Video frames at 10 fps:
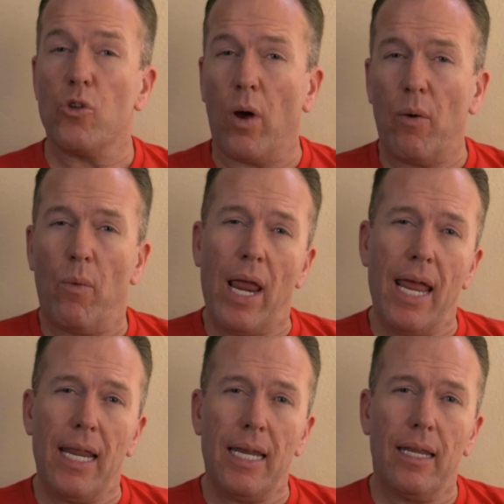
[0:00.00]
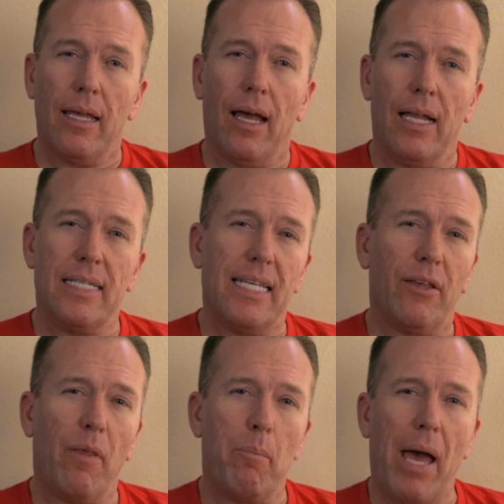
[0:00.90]
So I ran it
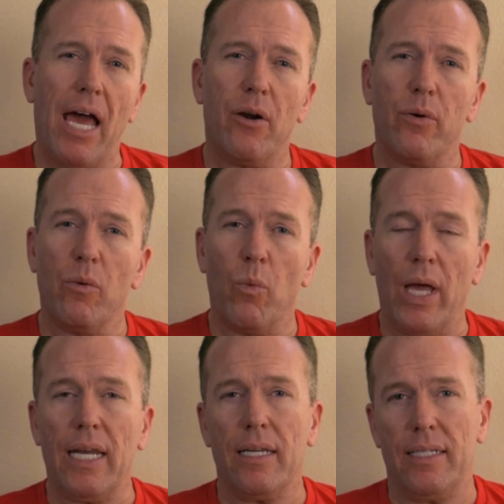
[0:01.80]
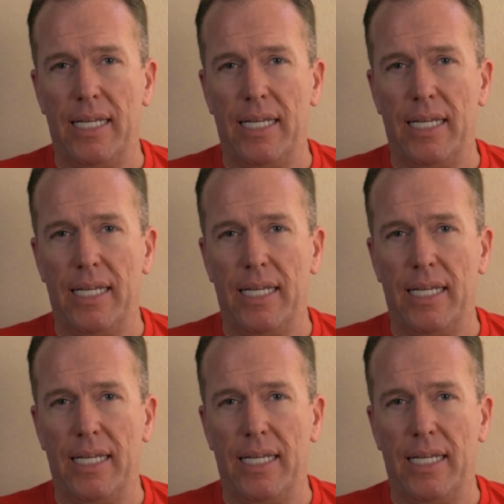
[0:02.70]
until the battery went